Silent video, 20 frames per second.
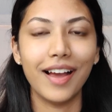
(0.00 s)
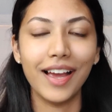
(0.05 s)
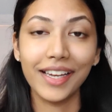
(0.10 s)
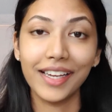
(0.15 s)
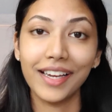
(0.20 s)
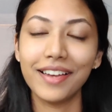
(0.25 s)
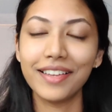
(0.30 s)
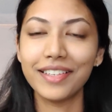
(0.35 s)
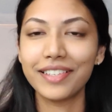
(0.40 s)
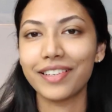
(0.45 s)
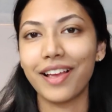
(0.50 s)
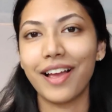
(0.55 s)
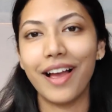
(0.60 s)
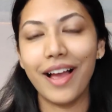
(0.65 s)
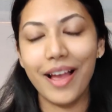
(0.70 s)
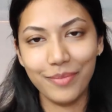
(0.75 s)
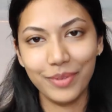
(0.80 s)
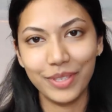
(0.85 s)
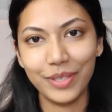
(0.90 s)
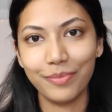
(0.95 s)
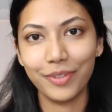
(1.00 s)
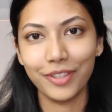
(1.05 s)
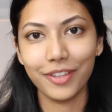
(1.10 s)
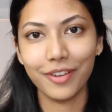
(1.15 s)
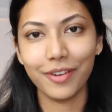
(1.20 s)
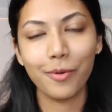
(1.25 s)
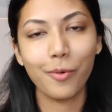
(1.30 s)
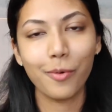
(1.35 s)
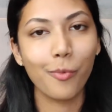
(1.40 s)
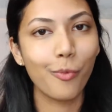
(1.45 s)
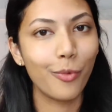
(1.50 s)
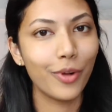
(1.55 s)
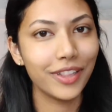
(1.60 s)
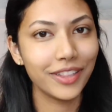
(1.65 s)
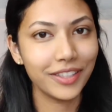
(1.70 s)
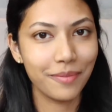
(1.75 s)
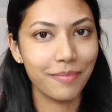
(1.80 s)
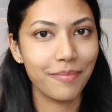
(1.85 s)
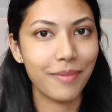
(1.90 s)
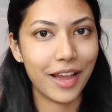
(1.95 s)
Hi guys, I'm Smita.
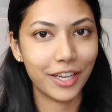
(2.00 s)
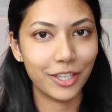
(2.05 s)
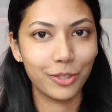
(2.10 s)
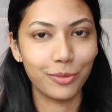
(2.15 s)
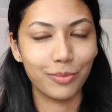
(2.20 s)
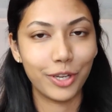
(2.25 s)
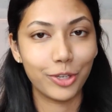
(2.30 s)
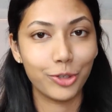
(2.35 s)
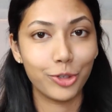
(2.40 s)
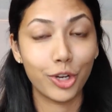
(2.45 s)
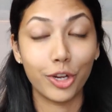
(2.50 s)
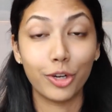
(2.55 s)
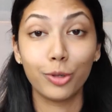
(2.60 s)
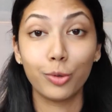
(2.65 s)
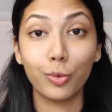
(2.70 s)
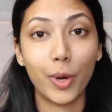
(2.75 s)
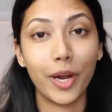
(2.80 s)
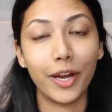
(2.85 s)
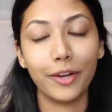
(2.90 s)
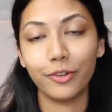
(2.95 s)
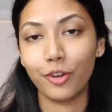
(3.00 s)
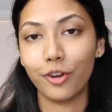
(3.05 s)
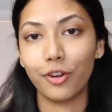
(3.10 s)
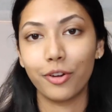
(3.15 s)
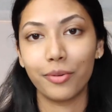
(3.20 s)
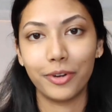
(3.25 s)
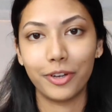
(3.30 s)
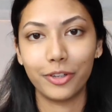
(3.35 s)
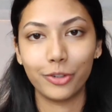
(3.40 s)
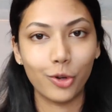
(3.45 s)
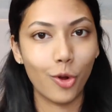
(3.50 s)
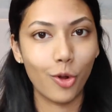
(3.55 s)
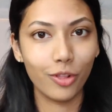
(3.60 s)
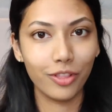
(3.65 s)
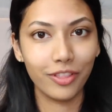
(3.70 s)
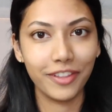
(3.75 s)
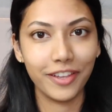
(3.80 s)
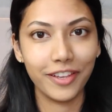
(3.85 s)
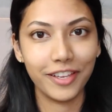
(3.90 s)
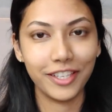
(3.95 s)
Welcome back to my channel where I talk about
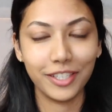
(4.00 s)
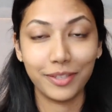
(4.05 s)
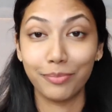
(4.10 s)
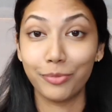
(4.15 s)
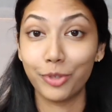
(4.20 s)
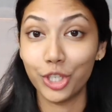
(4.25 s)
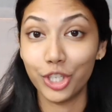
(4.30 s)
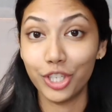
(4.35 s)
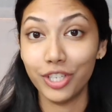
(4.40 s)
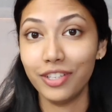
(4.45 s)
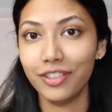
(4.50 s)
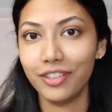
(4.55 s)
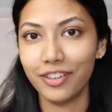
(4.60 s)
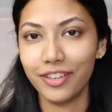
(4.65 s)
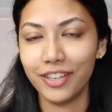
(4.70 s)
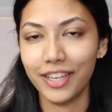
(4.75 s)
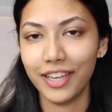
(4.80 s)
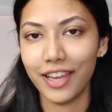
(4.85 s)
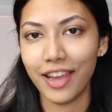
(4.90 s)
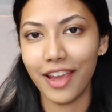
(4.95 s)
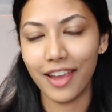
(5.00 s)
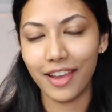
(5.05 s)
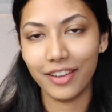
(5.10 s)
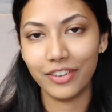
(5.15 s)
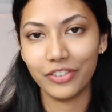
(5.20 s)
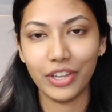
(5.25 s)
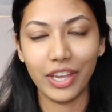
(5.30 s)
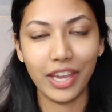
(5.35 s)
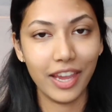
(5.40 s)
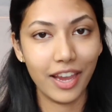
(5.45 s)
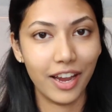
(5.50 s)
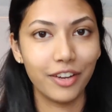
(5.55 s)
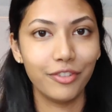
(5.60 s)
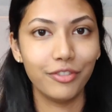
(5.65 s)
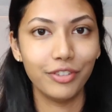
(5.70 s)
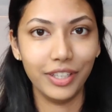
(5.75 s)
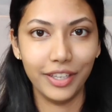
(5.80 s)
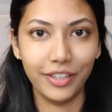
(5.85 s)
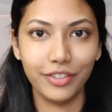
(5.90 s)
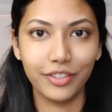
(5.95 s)
all things machine learning and AI
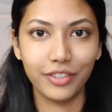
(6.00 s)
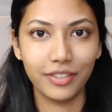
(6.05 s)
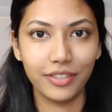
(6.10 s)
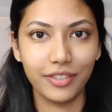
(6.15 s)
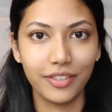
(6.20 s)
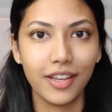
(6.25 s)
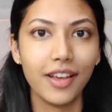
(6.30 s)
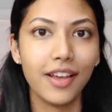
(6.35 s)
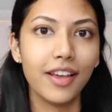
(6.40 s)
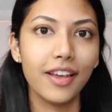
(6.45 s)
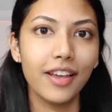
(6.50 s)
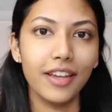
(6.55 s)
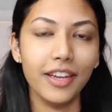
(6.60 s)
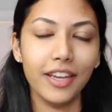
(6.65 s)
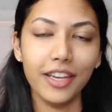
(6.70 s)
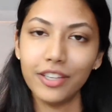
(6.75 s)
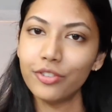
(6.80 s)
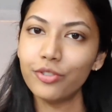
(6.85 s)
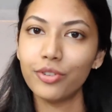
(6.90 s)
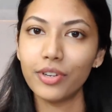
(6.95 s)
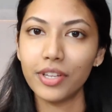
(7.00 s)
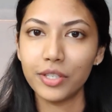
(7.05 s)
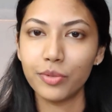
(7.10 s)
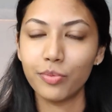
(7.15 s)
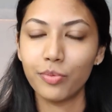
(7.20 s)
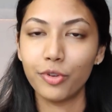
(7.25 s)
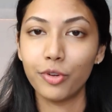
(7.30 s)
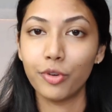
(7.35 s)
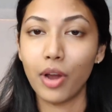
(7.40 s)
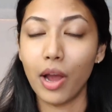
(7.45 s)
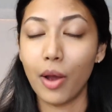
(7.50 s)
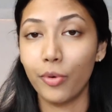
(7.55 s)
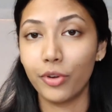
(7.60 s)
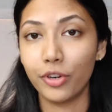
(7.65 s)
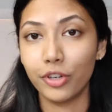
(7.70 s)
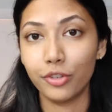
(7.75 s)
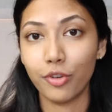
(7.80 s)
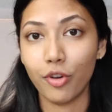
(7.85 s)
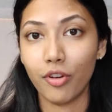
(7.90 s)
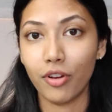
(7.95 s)
related. In today's video, I
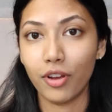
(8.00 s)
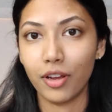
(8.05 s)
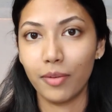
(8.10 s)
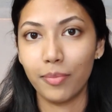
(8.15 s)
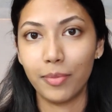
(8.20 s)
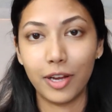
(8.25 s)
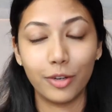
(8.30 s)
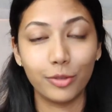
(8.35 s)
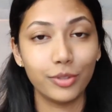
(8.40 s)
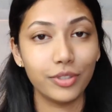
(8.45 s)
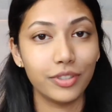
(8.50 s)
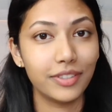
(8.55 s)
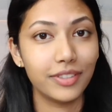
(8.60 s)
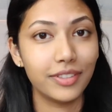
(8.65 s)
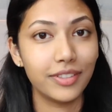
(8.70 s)
want to talk about